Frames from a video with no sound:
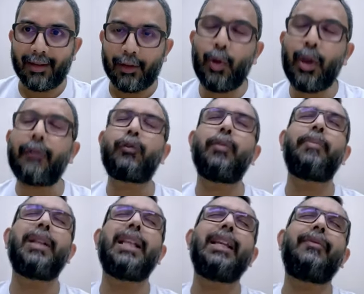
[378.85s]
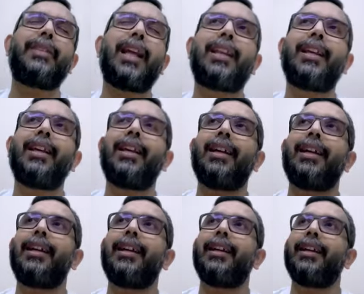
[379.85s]
You have to believe that
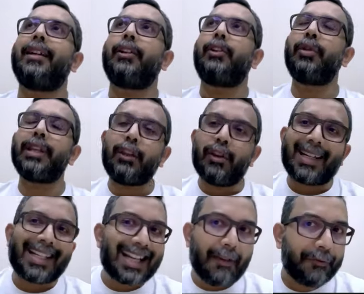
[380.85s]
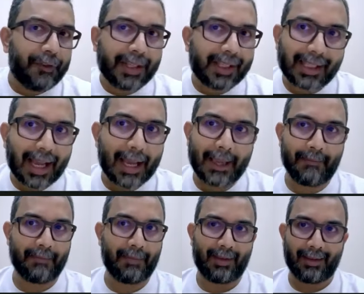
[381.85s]
during your toughest
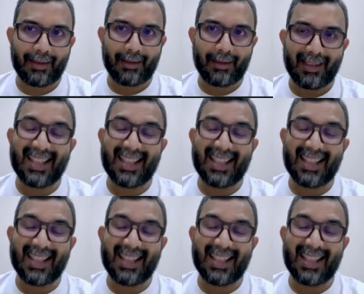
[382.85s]
times,